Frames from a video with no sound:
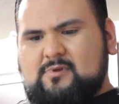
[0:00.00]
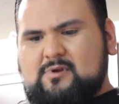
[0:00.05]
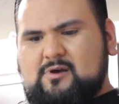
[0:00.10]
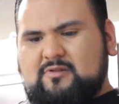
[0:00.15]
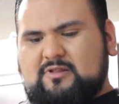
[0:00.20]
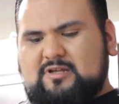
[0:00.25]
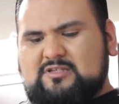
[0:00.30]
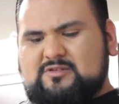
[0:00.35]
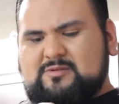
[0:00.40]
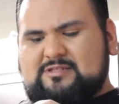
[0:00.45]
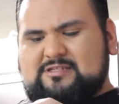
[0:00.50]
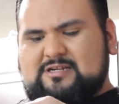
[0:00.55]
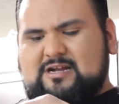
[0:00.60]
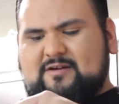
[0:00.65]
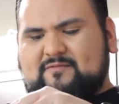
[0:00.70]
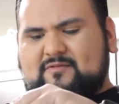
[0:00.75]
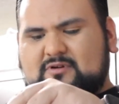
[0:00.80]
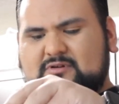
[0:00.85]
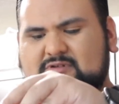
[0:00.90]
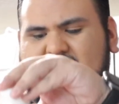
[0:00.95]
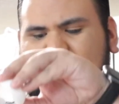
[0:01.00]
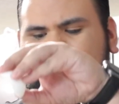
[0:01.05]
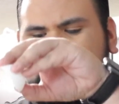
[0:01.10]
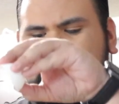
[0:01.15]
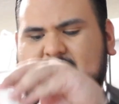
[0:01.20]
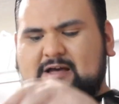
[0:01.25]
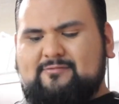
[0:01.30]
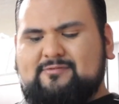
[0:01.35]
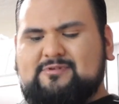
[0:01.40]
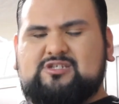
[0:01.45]
Oh, this one's not frozen.
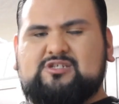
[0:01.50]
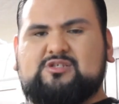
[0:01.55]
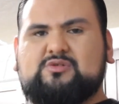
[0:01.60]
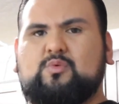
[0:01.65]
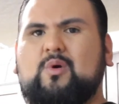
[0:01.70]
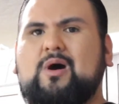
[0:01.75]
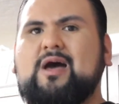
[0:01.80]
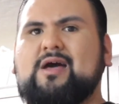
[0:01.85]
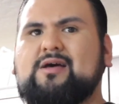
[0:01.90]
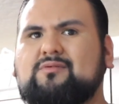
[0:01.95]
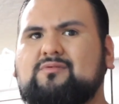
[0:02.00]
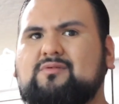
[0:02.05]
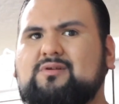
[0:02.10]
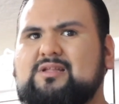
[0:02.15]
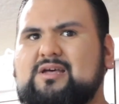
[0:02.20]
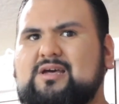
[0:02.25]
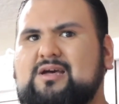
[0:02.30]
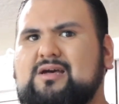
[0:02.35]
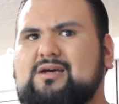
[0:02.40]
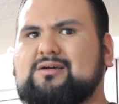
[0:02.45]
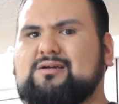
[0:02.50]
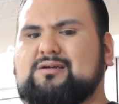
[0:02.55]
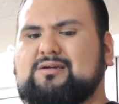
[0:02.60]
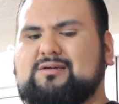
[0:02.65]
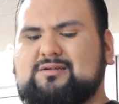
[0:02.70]
That one's just wild. What the heck?